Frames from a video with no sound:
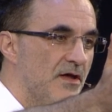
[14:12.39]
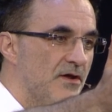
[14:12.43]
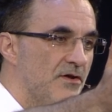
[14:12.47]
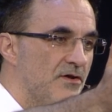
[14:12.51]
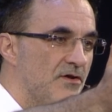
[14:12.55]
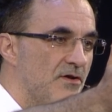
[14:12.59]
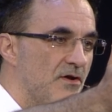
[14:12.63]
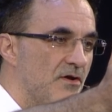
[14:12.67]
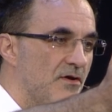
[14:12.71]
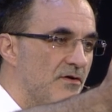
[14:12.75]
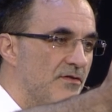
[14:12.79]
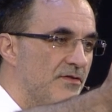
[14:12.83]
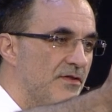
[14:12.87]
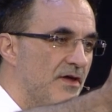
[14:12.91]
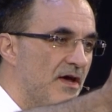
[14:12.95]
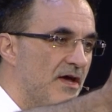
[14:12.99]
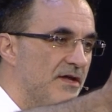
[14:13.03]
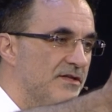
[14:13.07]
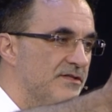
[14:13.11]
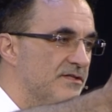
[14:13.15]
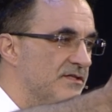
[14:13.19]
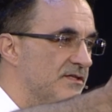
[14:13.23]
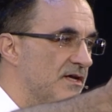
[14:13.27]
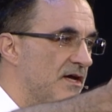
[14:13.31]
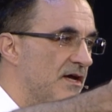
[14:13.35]
know
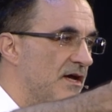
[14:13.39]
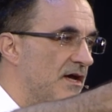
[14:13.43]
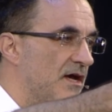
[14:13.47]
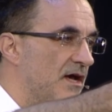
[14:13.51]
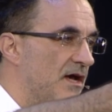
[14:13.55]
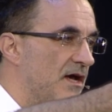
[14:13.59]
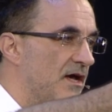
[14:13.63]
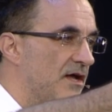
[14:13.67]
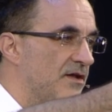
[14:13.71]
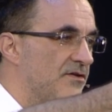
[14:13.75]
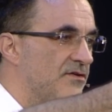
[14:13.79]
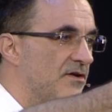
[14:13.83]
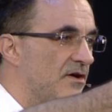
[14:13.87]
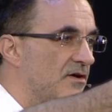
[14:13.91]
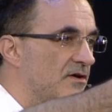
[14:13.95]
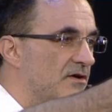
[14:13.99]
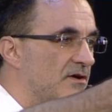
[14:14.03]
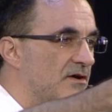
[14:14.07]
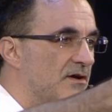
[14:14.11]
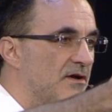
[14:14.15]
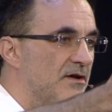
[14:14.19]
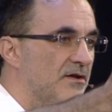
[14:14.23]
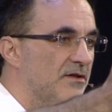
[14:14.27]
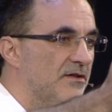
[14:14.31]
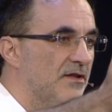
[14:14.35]
that uh, a
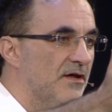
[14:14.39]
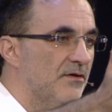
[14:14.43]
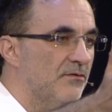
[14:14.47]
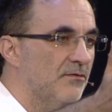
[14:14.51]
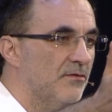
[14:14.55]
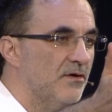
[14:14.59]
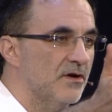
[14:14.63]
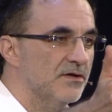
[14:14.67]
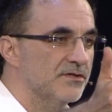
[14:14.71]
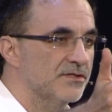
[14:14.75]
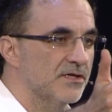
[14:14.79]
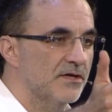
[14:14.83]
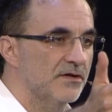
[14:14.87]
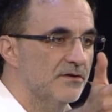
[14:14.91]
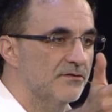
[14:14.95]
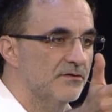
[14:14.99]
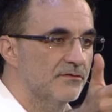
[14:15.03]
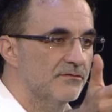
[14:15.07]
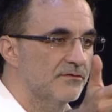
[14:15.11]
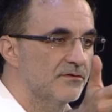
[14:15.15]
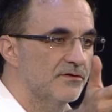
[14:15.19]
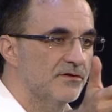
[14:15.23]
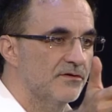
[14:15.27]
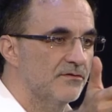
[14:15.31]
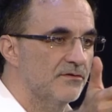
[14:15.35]
dog that was
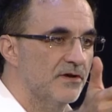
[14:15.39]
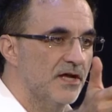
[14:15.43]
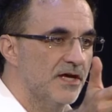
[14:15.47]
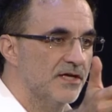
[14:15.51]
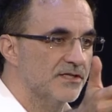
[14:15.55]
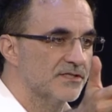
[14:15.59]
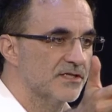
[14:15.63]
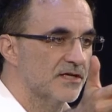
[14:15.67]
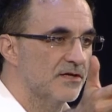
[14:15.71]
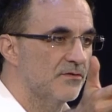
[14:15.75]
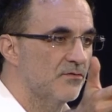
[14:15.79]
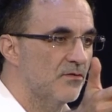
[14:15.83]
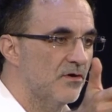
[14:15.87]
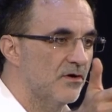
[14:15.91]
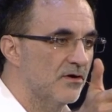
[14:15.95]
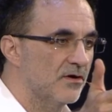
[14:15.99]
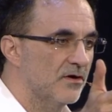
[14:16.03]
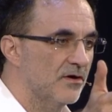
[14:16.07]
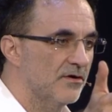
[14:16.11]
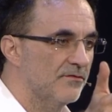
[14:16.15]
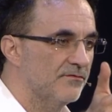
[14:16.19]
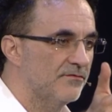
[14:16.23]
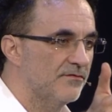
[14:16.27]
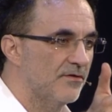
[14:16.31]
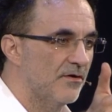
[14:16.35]
on two legs can walk
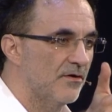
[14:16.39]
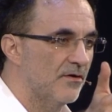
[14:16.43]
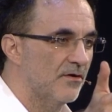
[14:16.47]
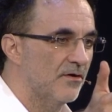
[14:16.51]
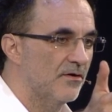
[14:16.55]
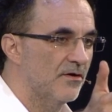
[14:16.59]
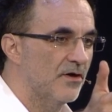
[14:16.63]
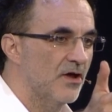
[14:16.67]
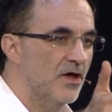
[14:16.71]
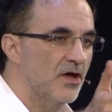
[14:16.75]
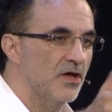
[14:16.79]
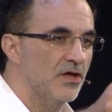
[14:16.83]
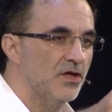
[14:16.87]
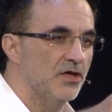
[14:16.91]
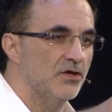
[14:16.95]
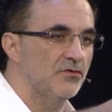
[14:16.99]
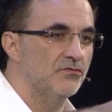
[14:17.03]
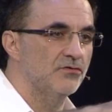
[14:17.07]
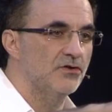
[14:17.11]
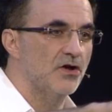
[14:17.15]
on four. You